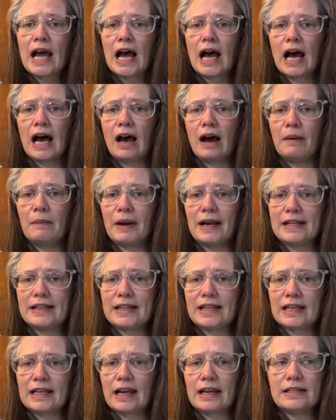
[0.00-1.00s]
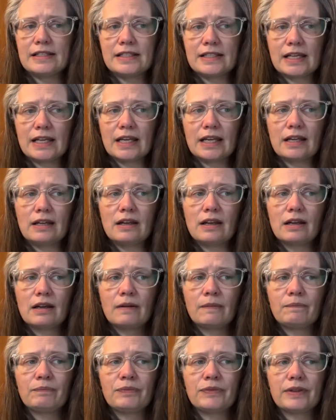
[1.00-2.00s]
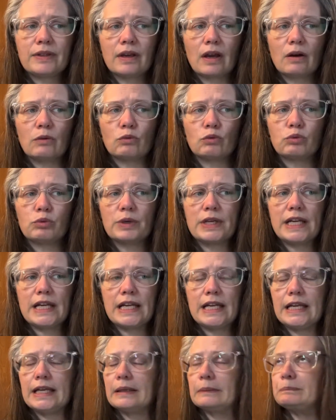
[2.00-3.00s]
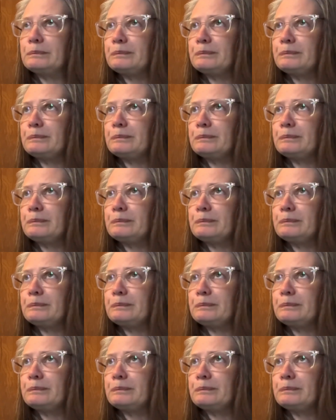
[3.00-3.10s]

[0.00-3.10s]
I think I did redo